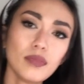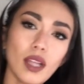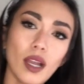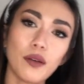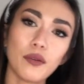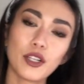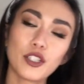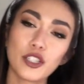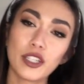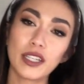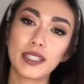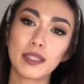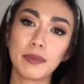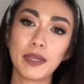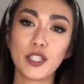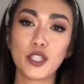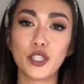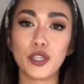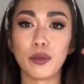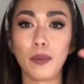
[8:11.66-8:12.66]
Which leads me
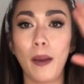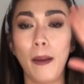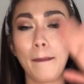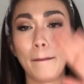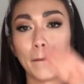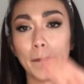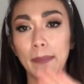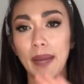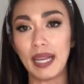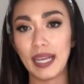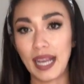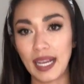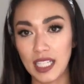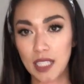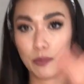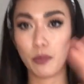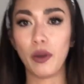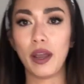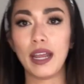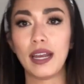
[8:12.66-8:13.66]
to my next
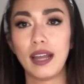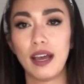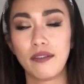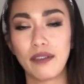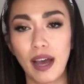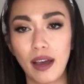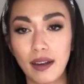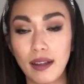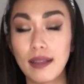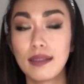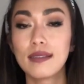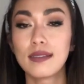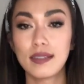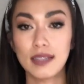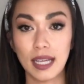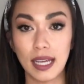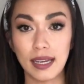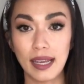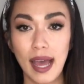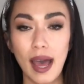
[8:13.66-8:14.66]
point of how to
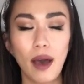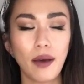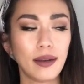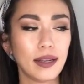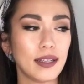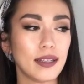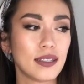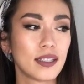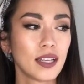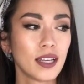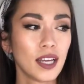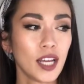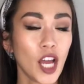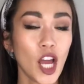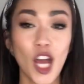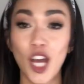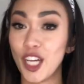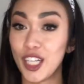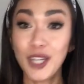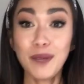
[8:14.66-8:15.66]
stand out is
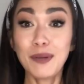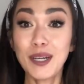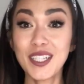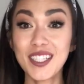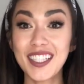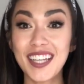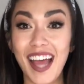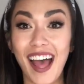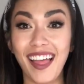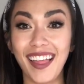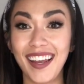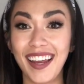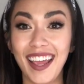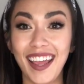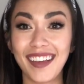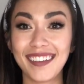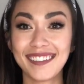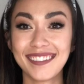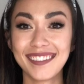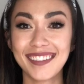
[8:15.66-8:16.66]
your personality,
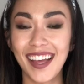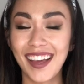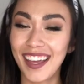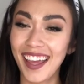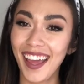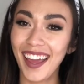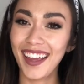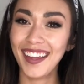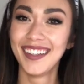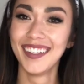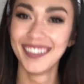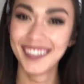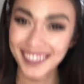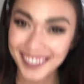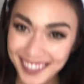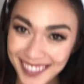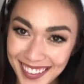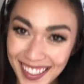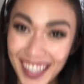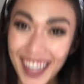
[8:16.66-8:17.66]
okay?
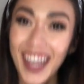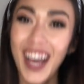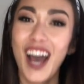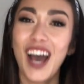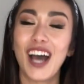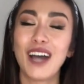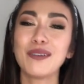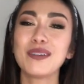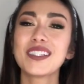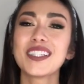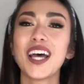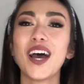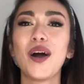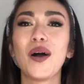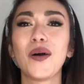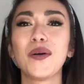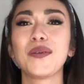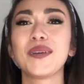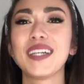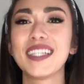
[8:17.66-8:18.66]
I was not
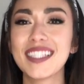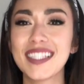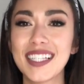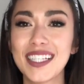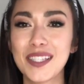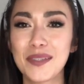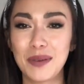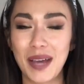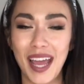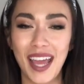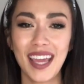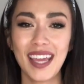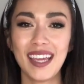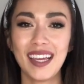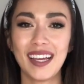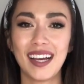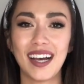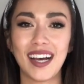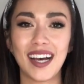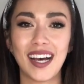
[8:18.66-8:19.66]
always this way,
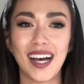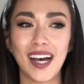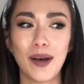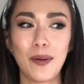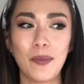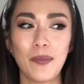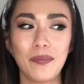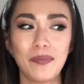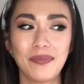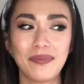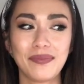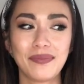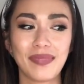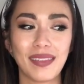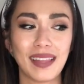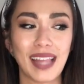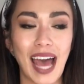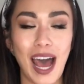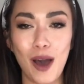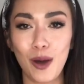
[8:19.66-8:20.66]

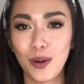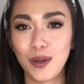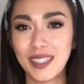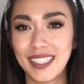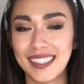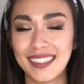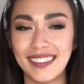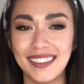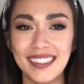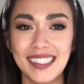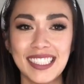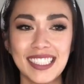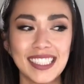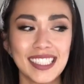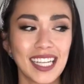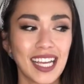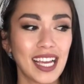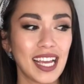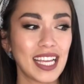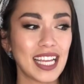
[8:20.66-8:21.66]
loud and
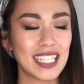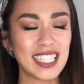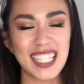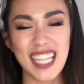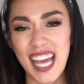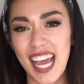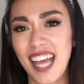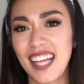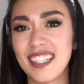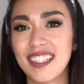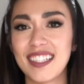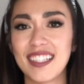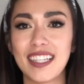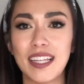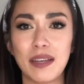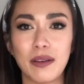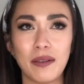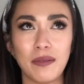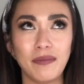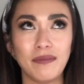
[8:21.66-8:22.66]
intense, and
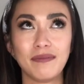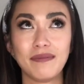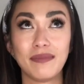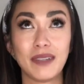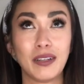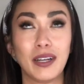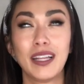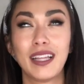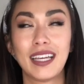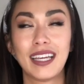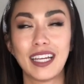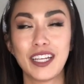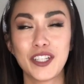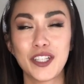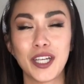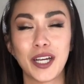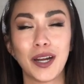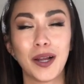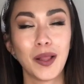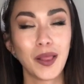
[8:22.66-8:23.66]
really I
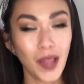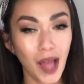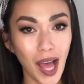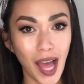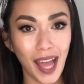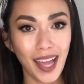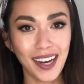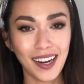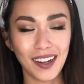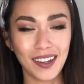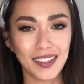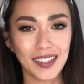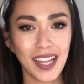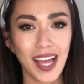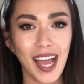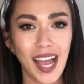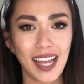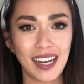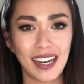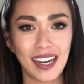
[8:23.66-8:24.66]
share a lot
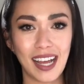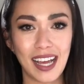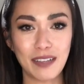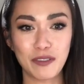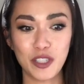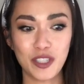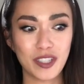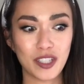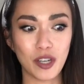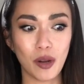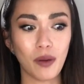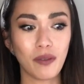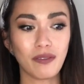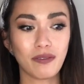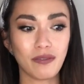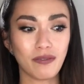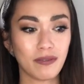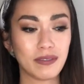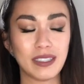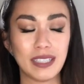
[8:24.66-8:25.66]
online, and I just don't
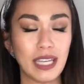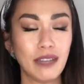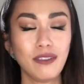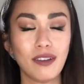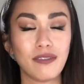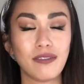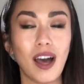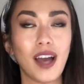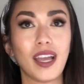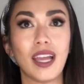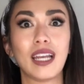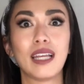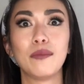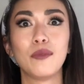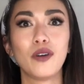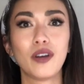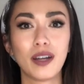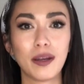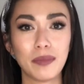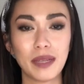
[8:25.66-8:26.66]
give a fuck
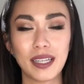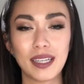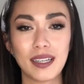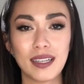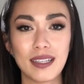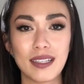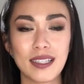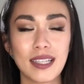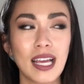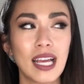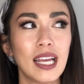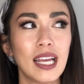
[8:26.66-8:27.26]
anymore because